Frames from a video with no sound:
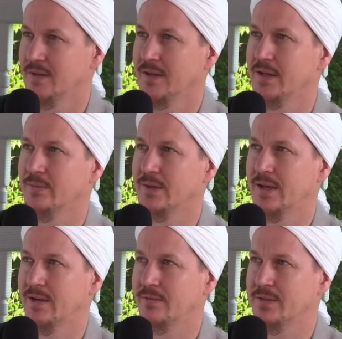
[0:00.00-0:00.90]
and we
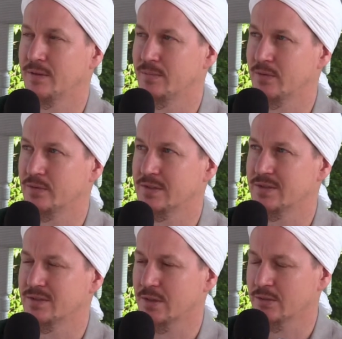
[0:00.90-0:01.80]
have the ability to
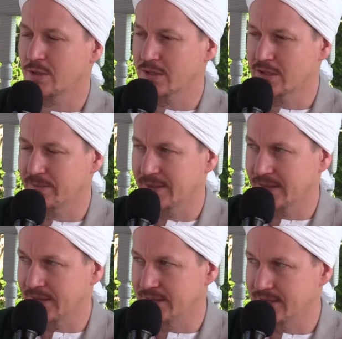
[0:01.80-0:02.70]
start talking about
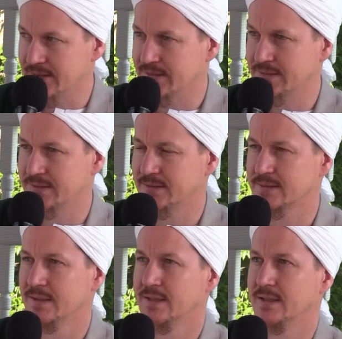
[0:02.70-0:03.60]
ideas
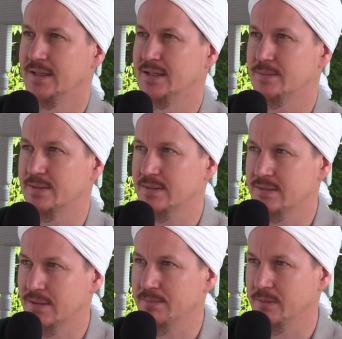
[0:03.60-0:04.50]
and to be
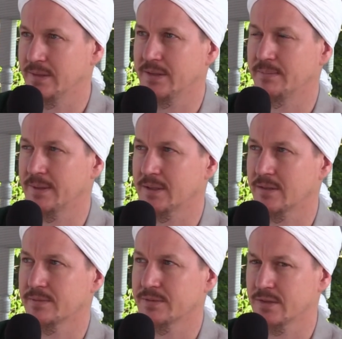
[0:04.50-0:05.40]
stimulated by
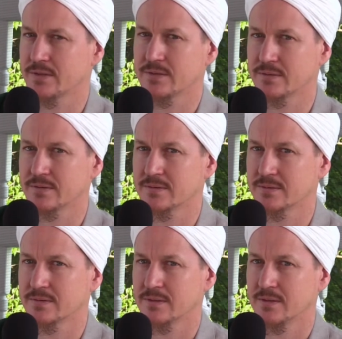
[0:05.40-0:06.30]
conversations